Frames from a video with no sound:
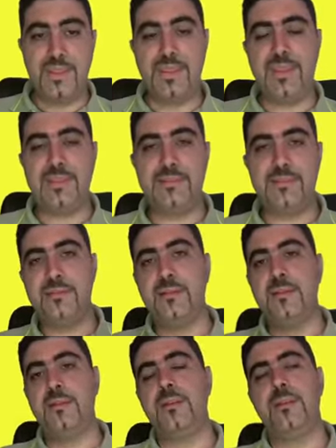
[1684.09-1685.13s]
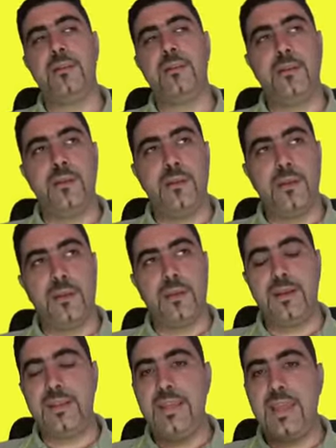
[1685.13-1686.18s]
It
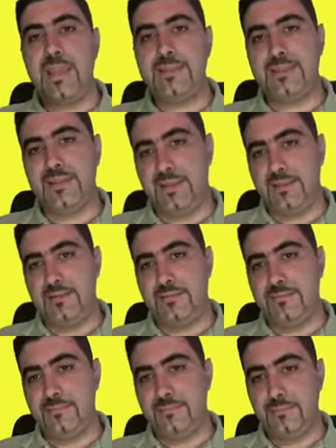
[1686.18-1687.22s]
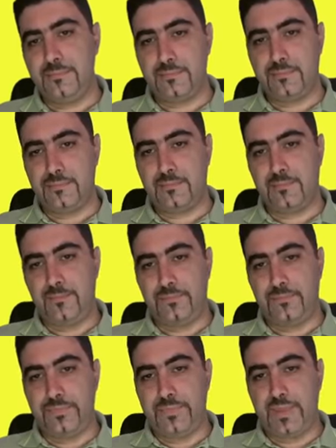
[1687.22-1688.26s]
created
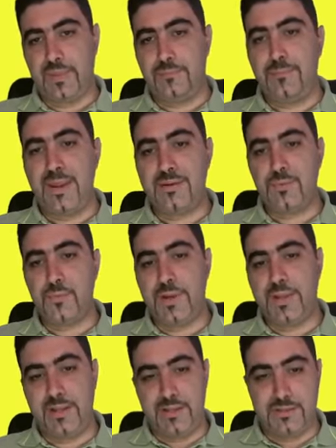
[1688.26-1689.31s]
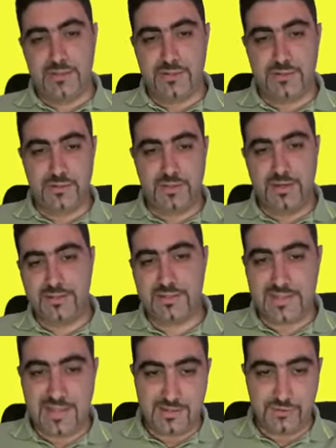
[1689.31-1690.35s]
a bent radius so that it's
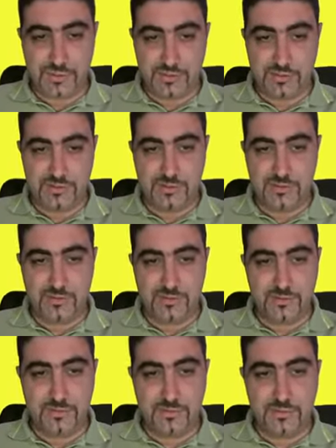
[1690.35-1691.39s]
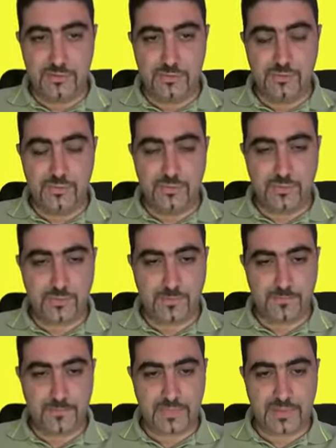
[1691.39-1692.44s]
tangent to
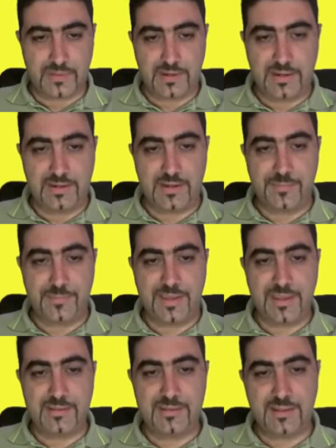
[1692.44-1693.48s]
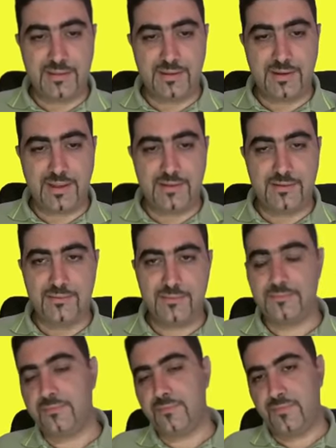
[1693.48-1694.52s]
the line coming in and the line
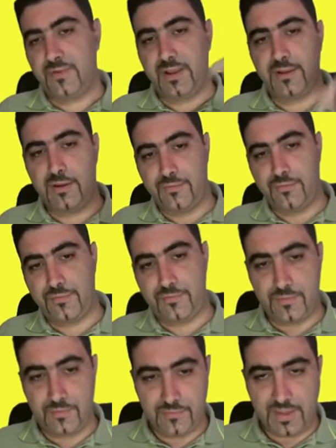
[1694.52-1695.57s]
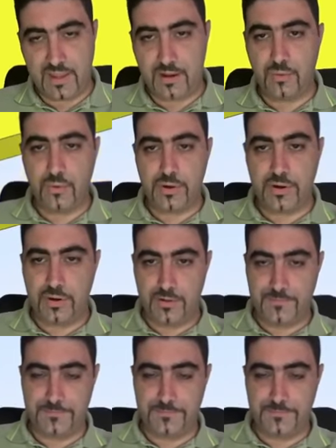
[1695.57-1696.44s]
flying off of that corner.